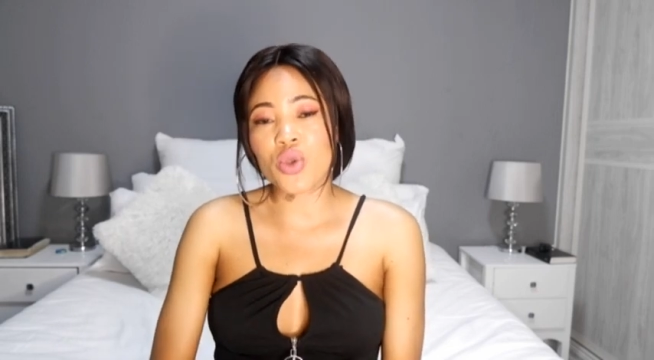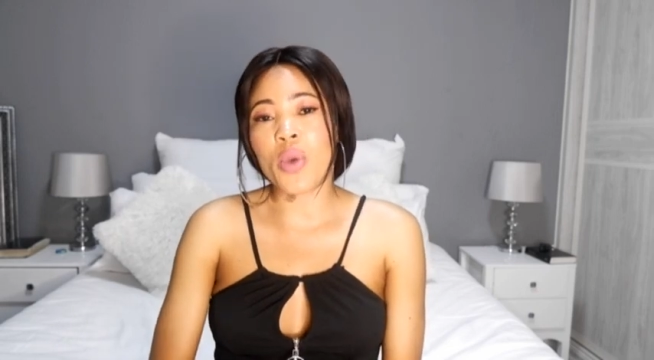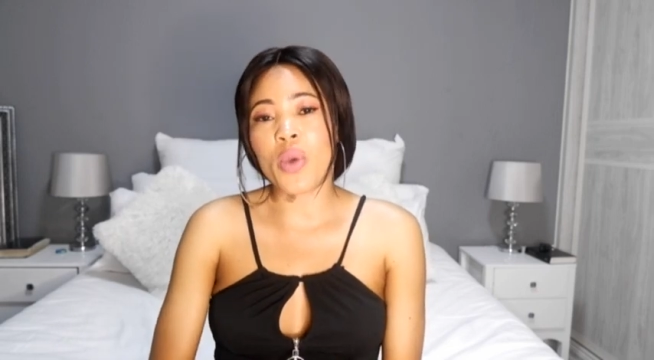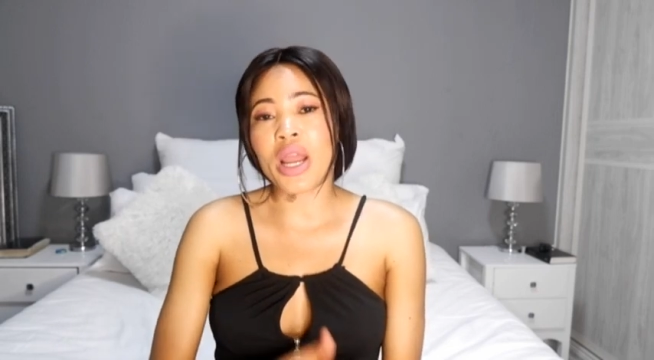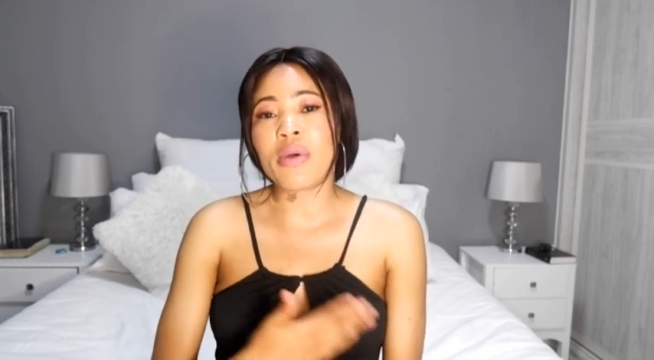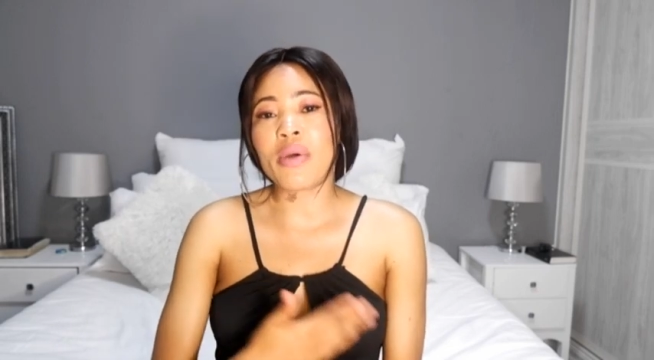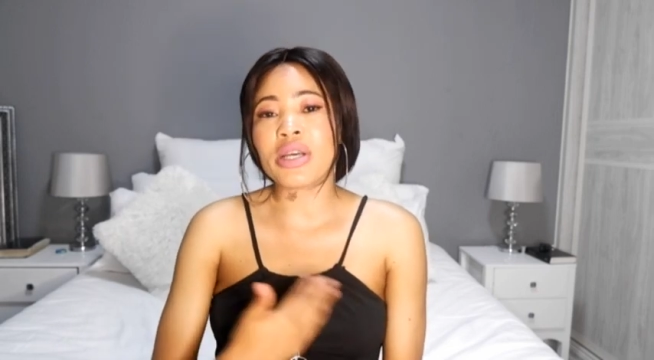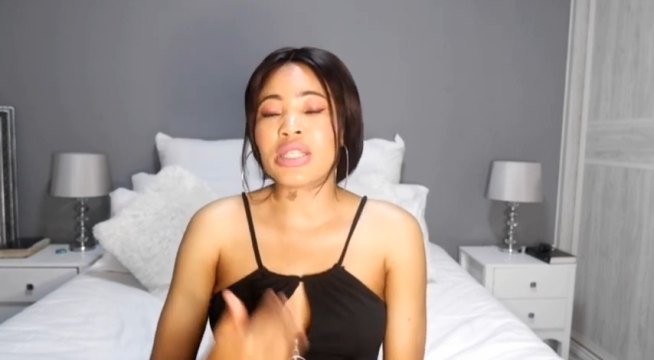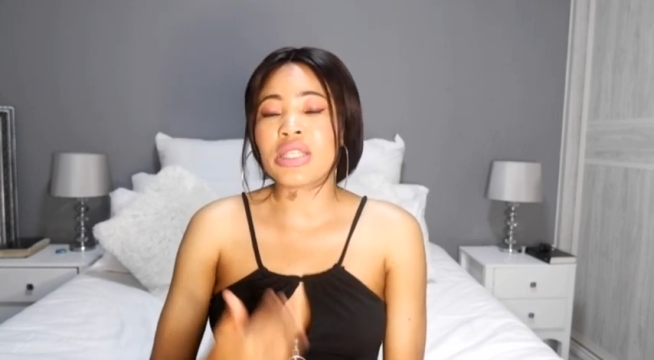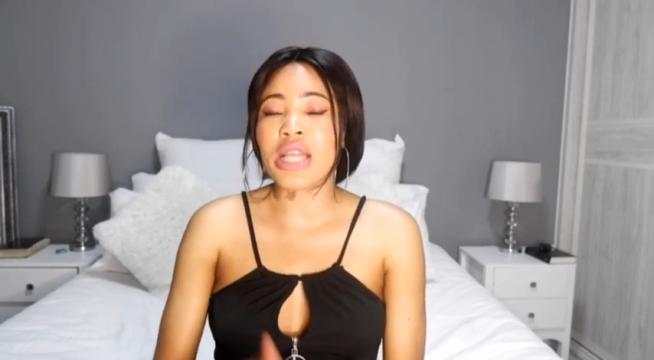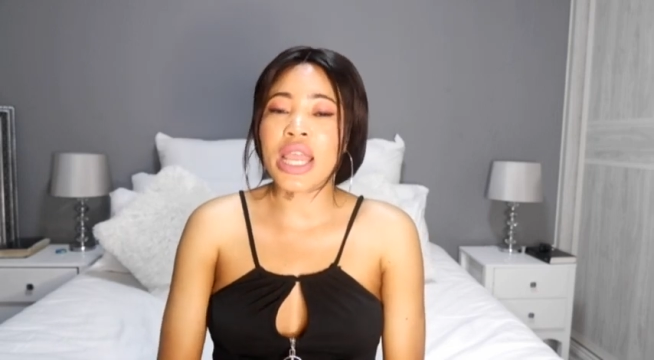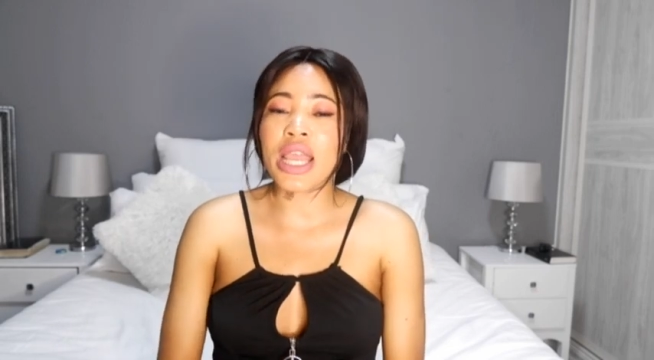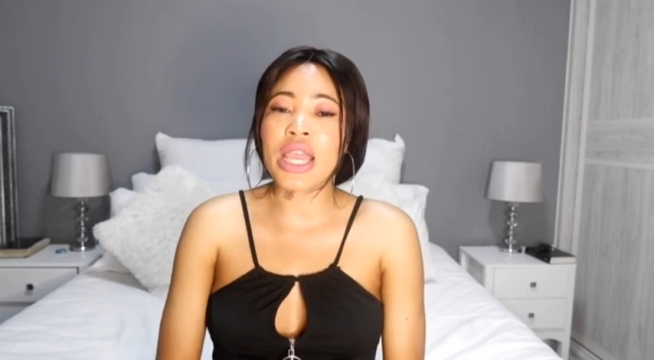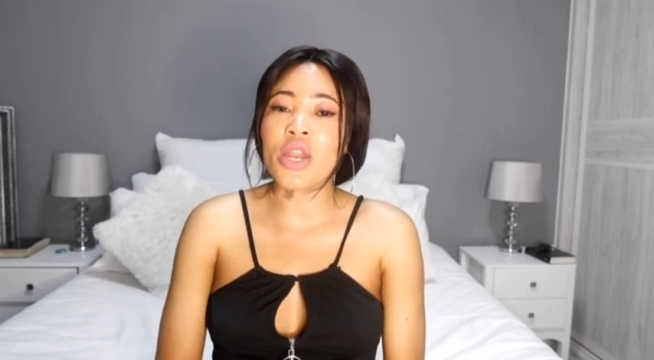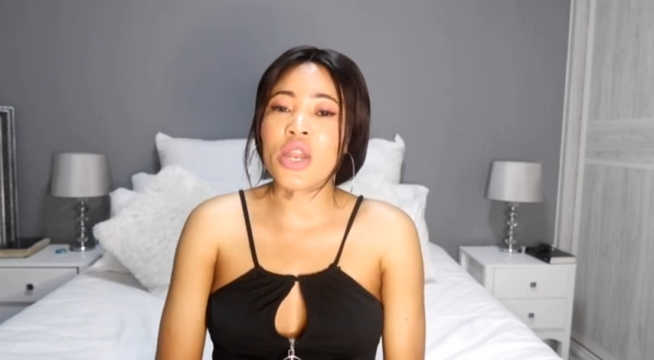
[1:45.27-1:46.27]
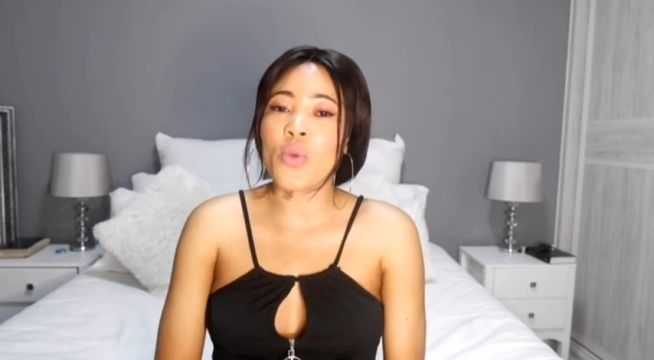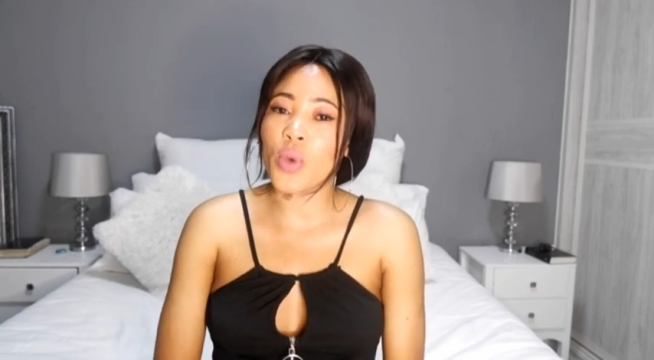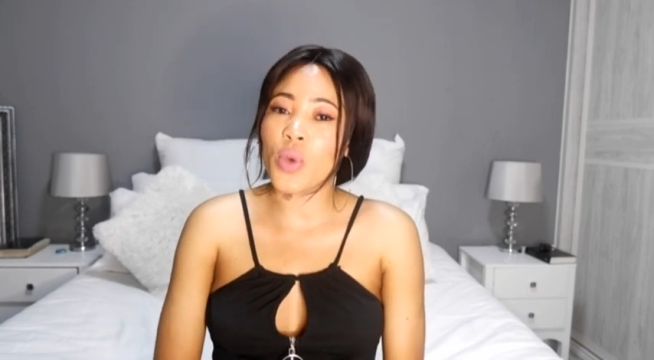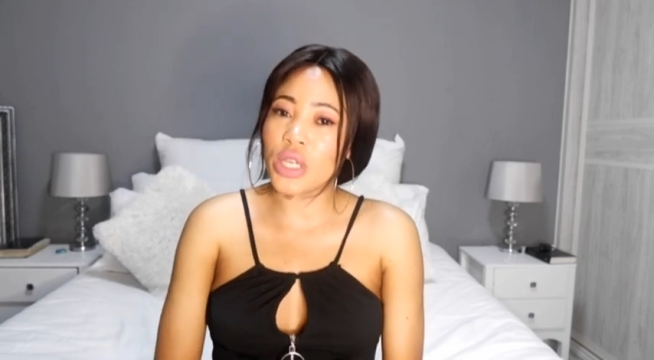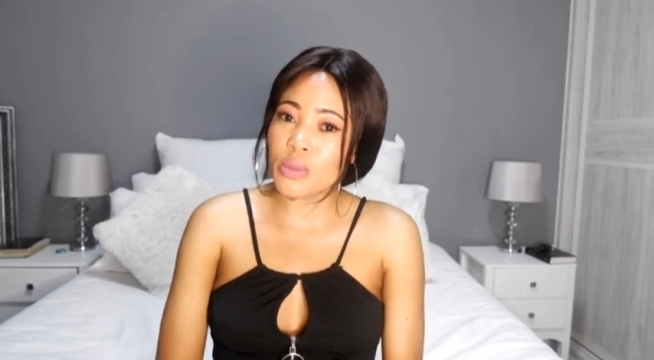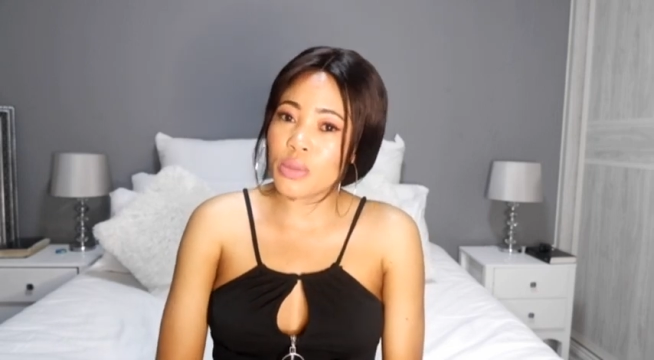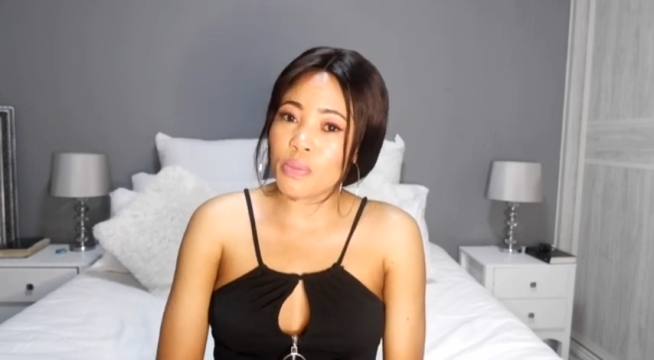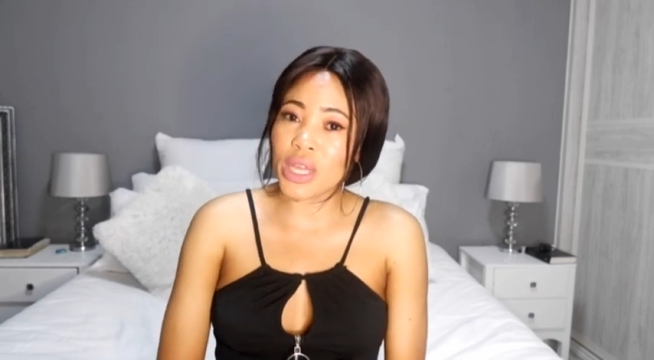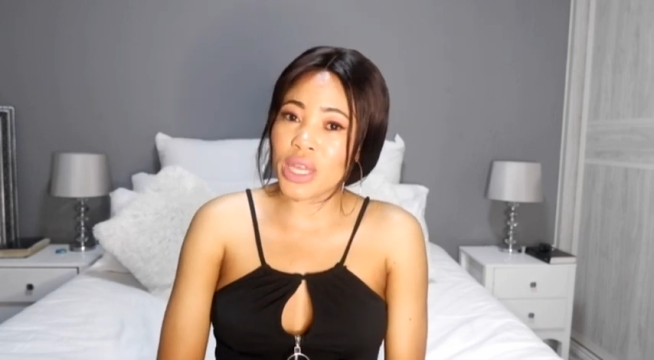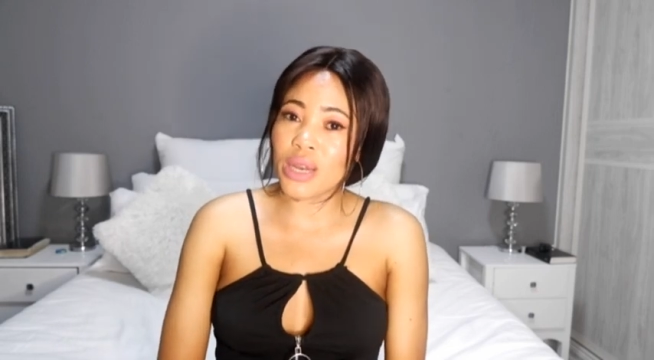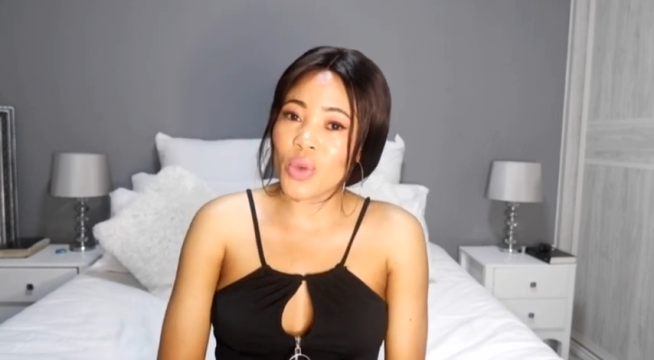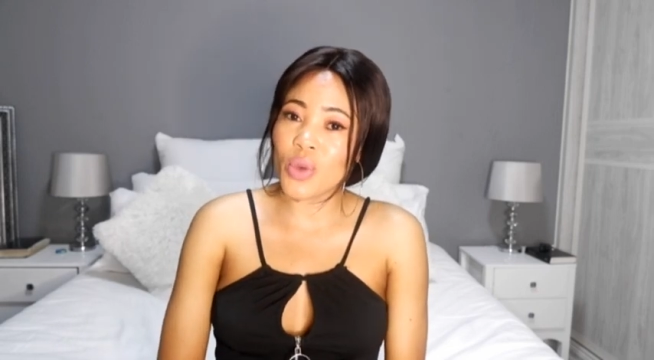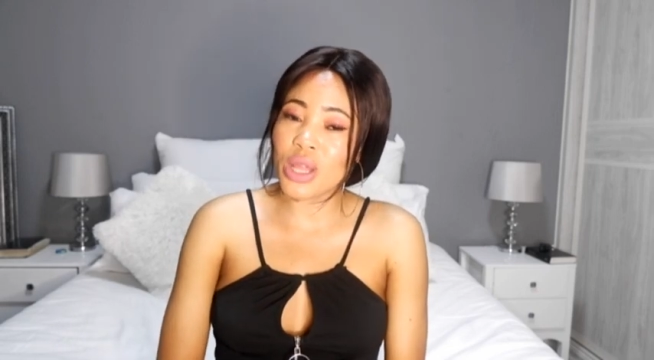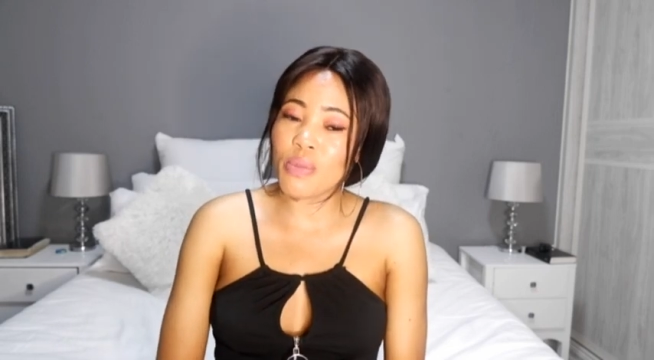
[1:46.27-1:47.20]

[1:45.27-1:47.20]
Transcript: So when I was staying in